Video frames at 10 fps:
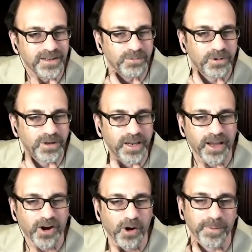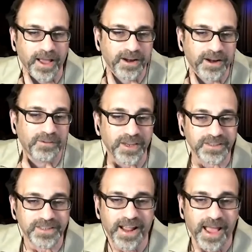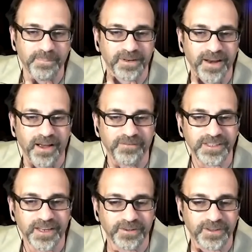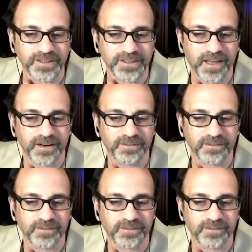working on opening. I don't know if that's going to happen. Obviously, everything's kind of